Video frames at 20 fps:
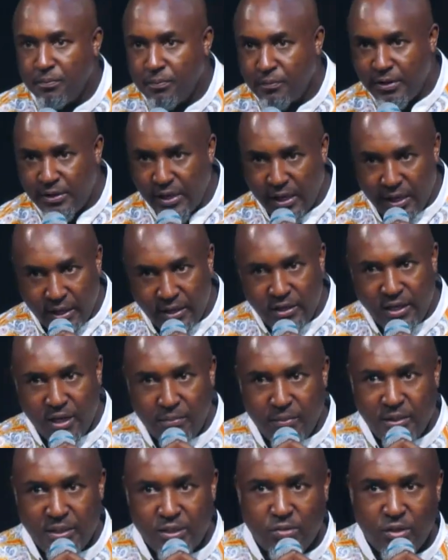It's a hidden
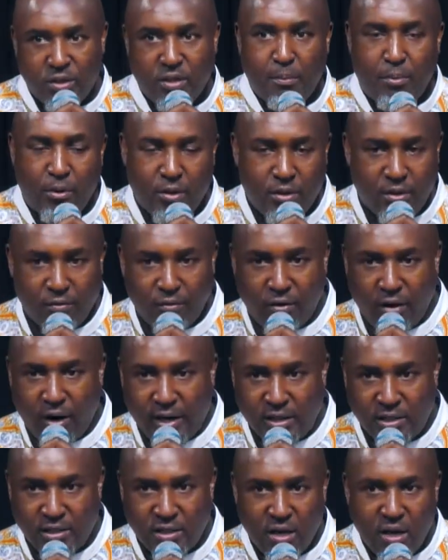mystery in the body of
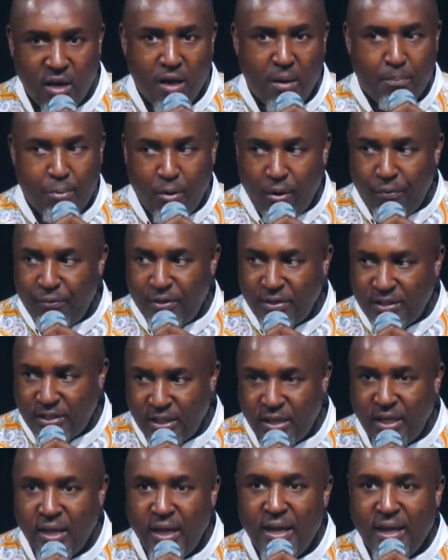Christ.
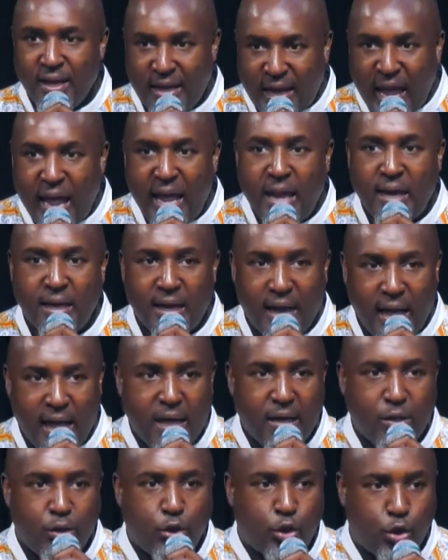Prophecy can
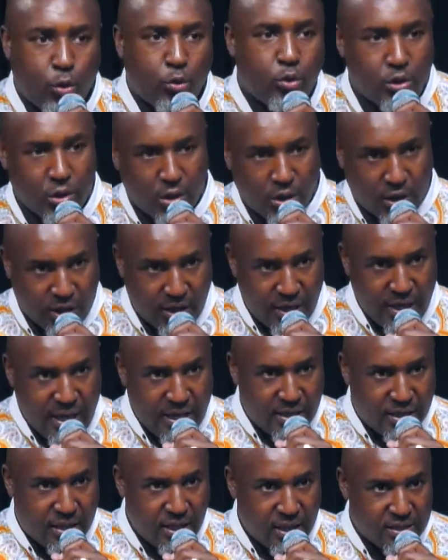and should create
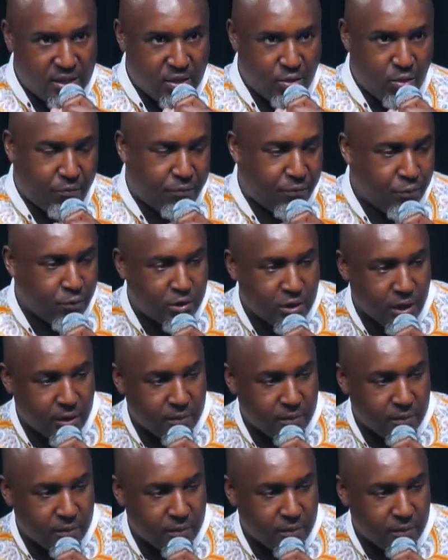things in your future.